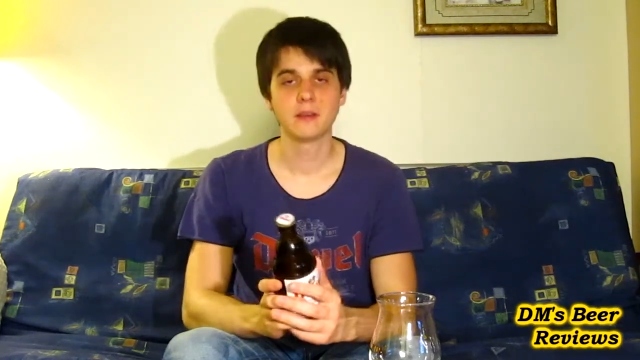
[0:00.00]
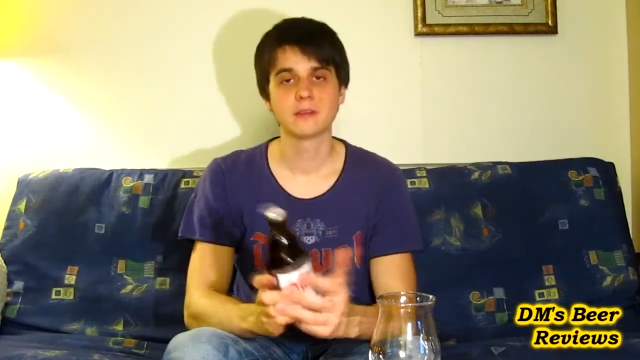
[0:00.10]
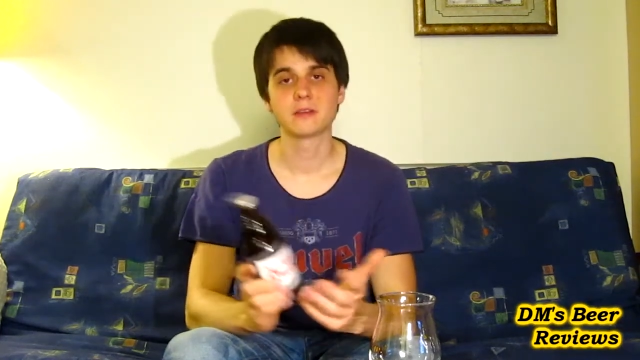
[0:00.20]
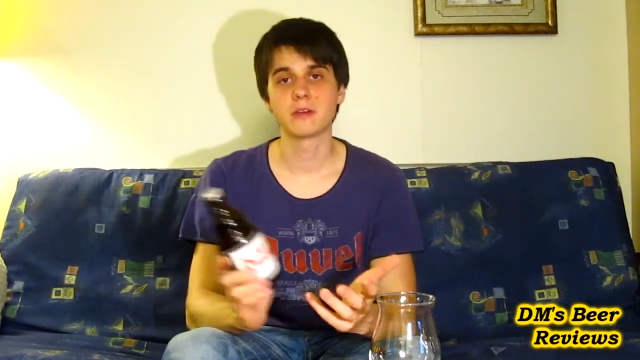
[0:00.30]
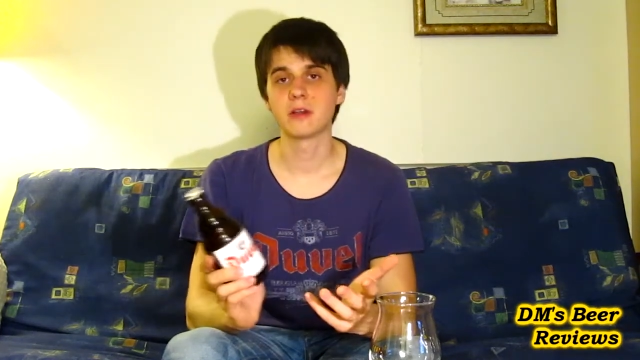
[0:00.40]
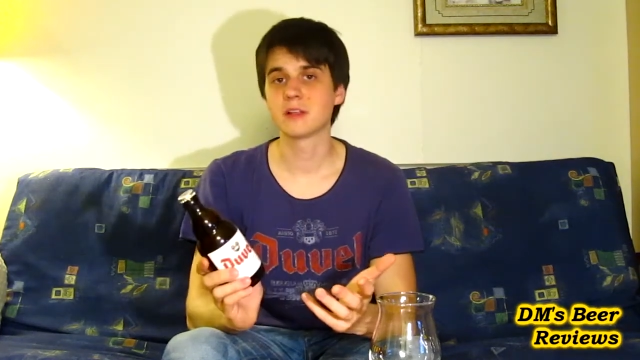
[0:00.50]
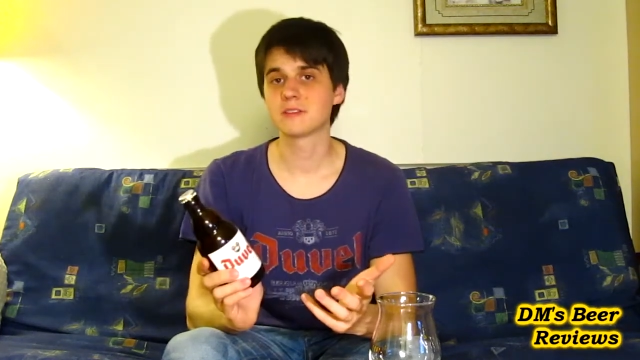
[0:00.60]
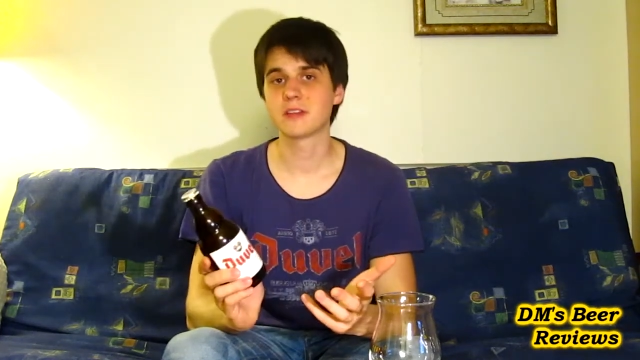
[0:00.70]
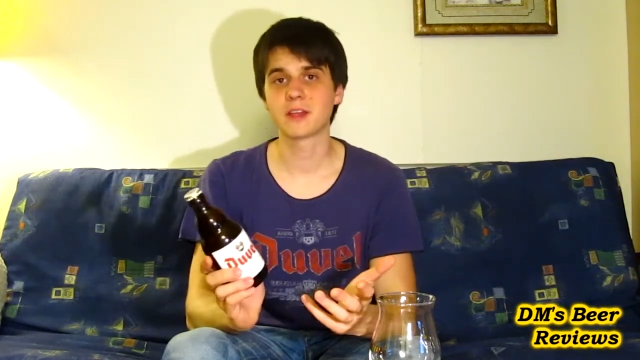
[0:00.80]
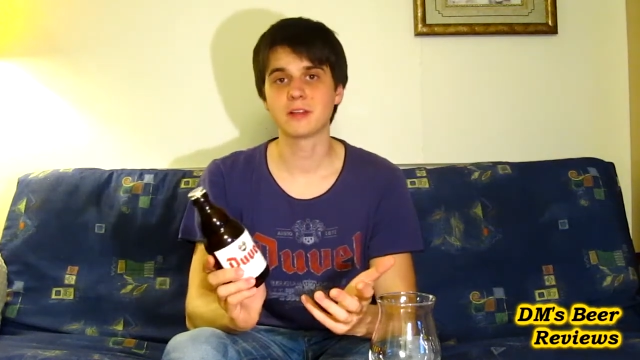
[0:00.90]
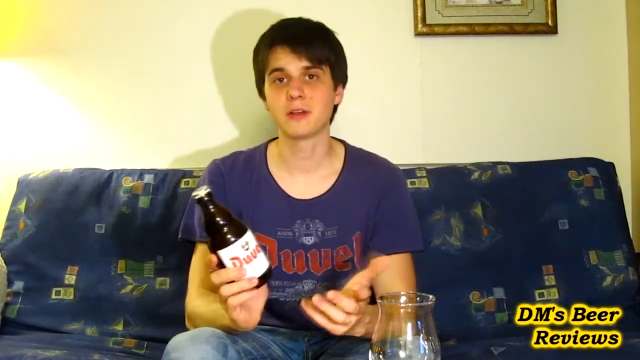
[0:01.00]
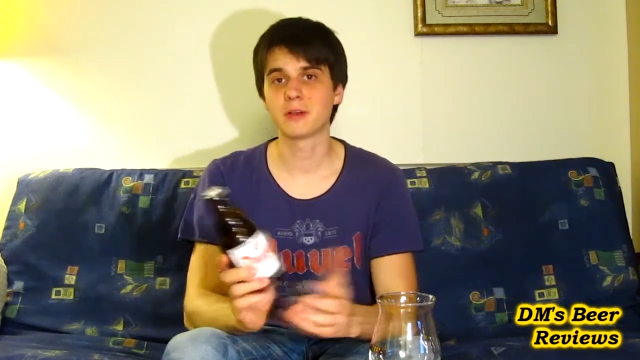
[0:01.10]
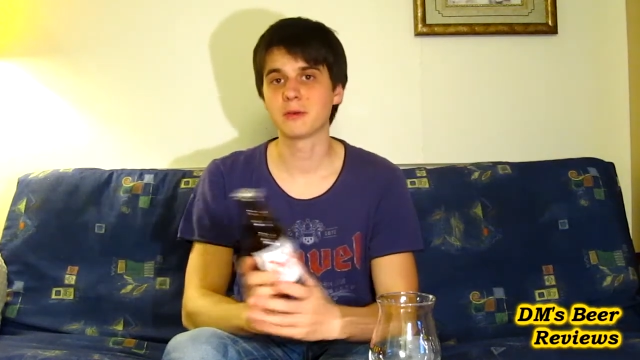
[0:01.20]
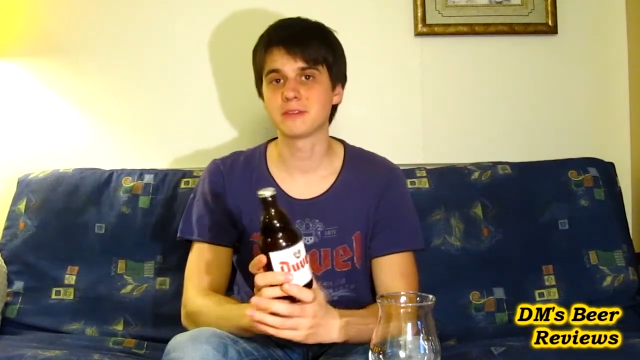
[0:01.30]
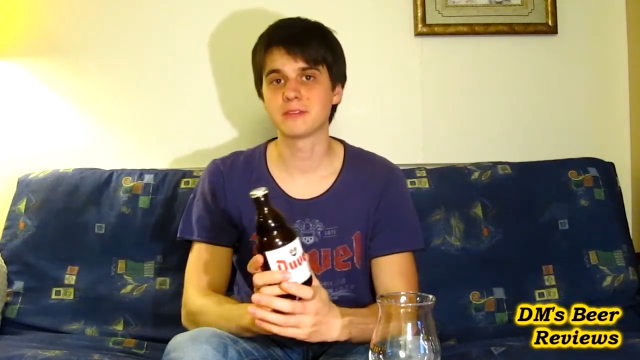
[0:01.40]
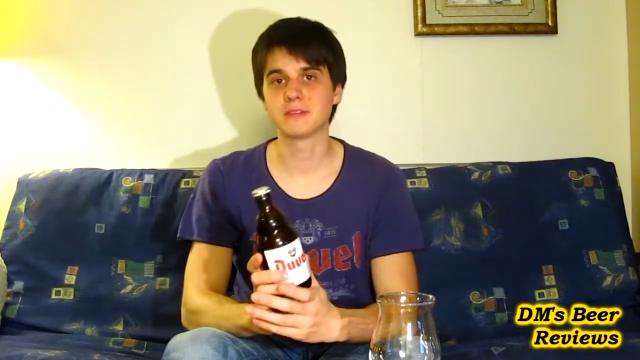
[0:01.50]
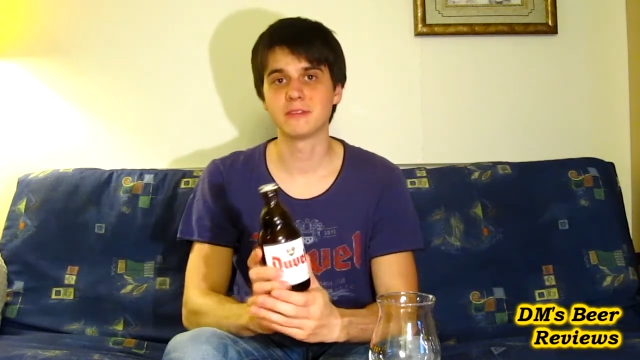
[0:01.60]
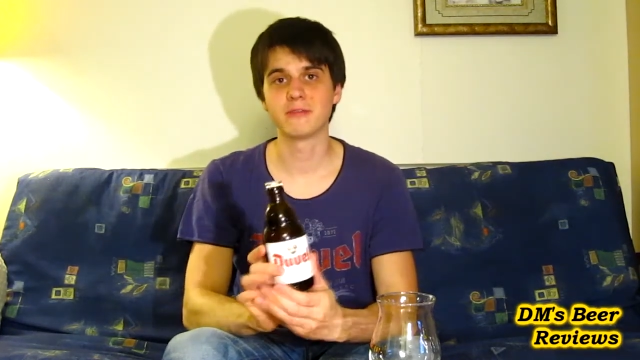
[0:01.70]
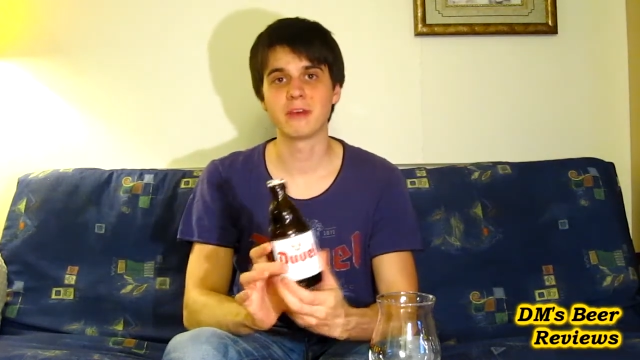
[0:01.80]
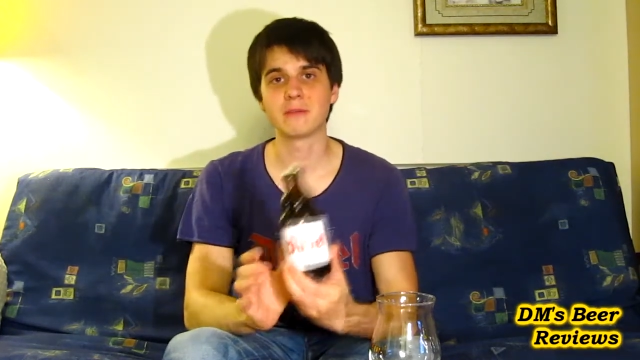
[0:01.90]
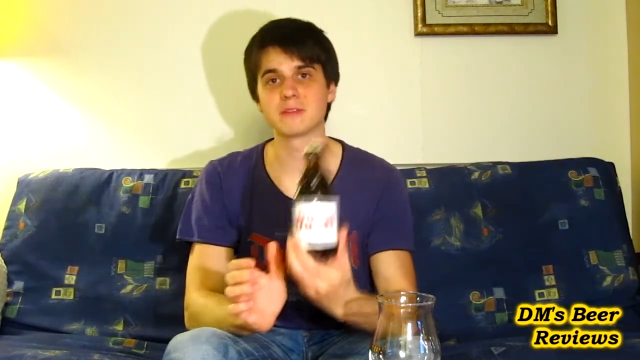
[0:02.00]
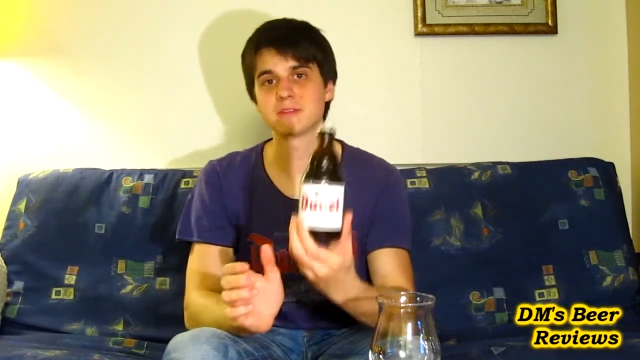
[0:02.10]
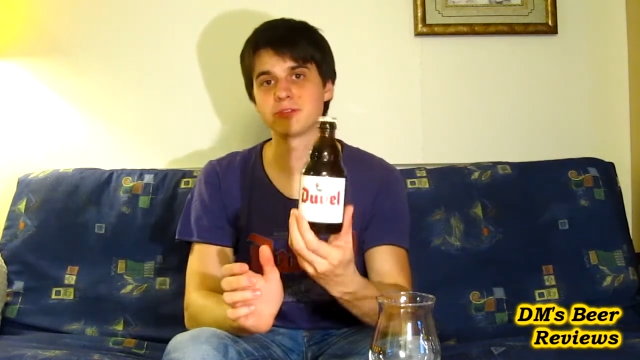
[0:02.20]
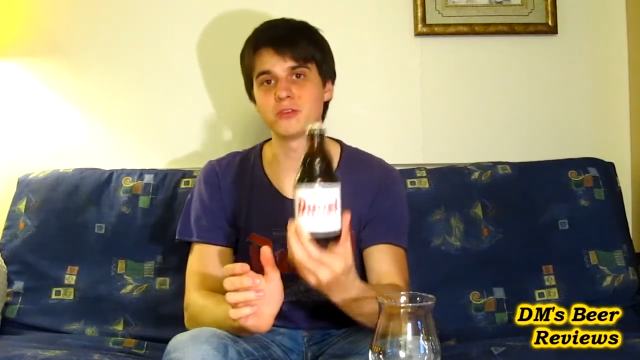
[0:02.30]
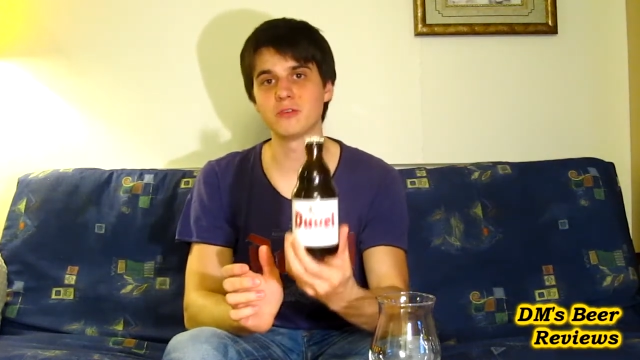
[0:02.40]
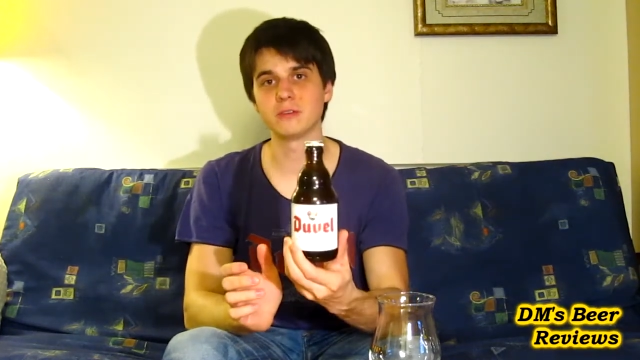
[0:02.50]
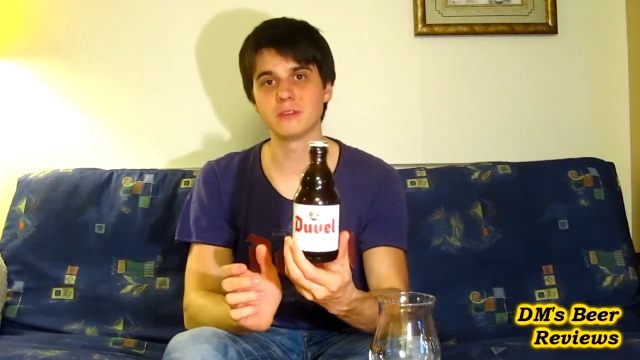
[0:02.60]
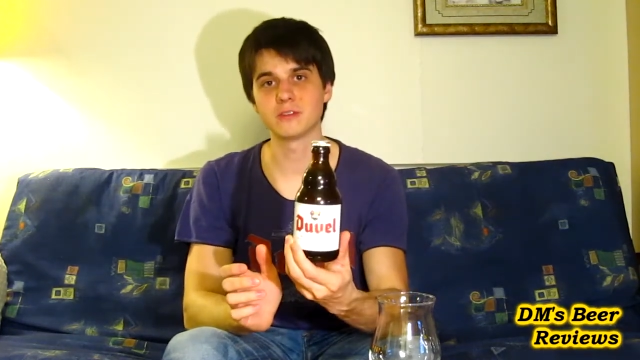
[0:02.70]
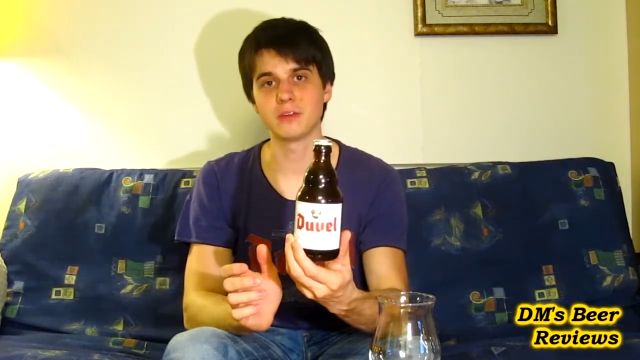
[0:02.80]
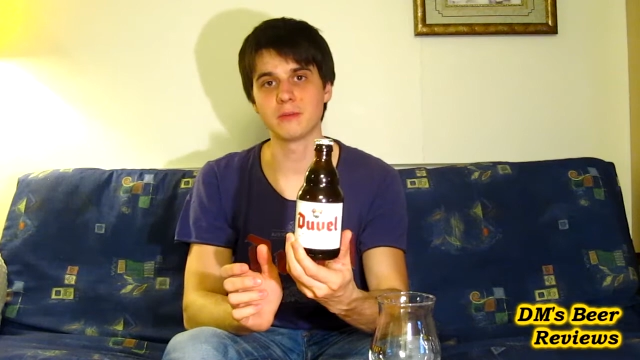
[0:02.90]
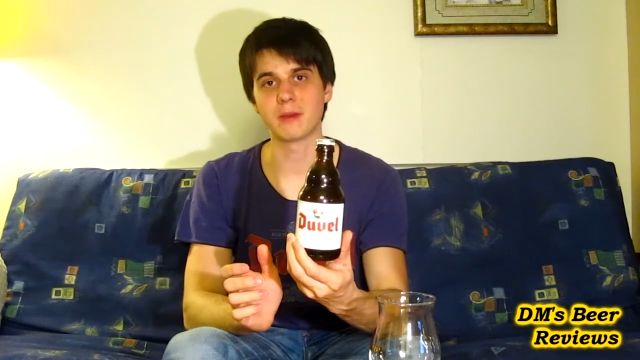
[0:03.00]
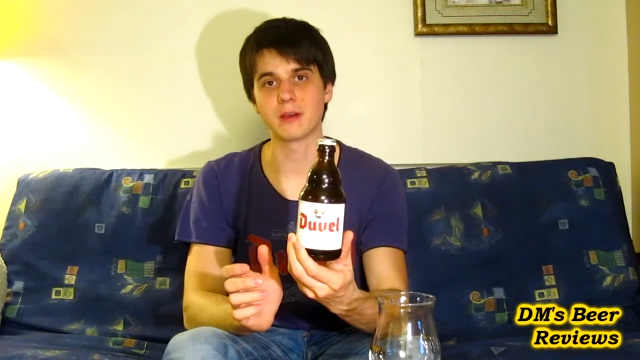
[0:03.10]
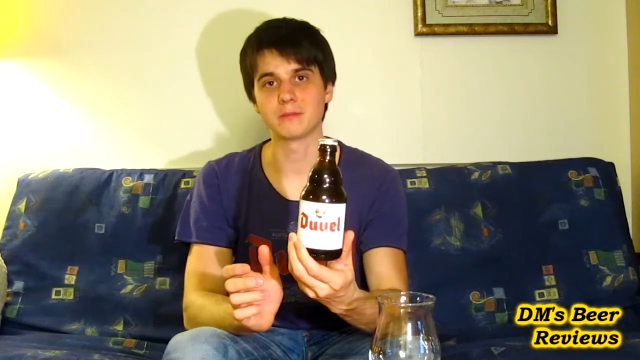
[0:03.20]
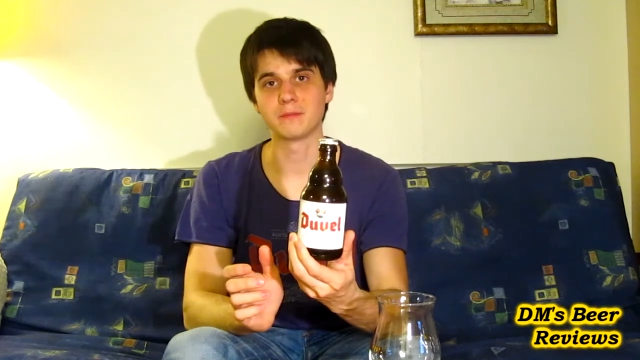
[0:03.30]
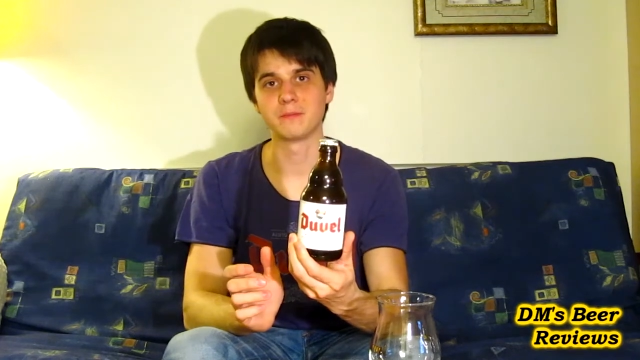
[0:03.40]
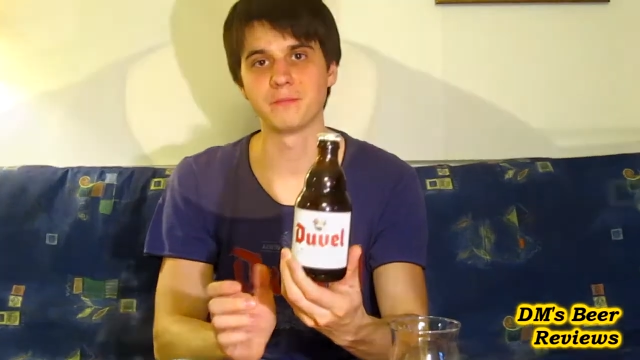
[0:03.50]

So yeah, let's take a look what the famous Duvel is all about.